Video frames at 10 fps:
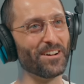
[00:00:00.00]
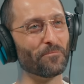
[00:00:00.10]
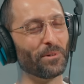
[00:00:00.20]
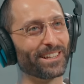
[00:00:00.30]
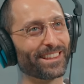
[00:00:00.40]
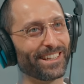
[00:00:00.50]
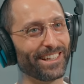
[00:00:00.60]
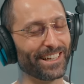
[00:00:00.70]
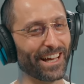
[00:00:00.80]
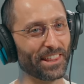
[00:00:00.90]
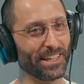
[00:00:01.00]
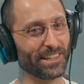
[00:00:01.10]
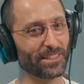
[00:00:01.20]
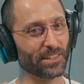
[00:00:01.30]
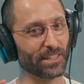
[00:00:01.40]
but I think
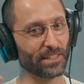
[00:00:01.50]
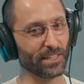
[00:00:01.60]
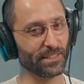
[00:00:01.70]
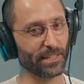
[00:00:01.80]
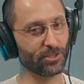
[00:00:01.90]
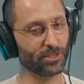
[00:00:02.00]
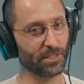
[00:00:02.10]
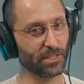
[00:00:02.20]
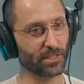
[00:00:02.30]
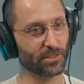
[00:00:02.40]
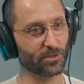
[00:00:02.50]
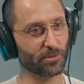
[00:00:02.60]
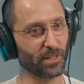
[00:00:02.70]
that the intention here is to